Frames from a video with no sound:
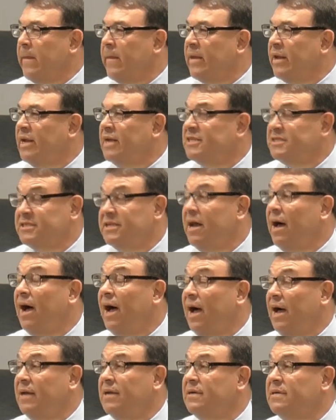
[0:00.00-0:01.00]
It's
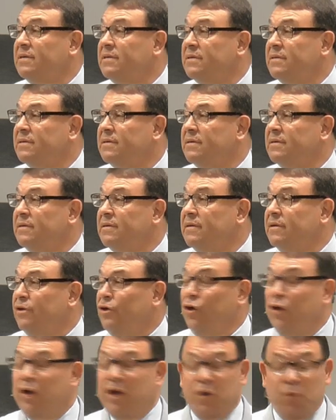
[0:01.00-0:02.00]
not.
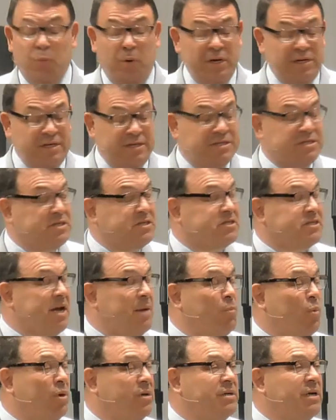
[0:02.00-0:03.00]
You can witness to
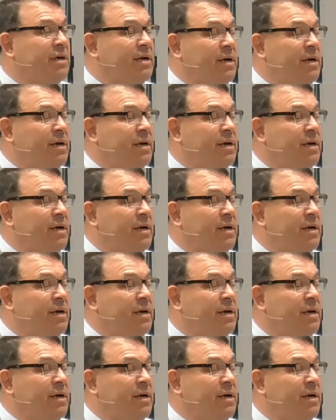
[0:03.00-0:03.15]
someone,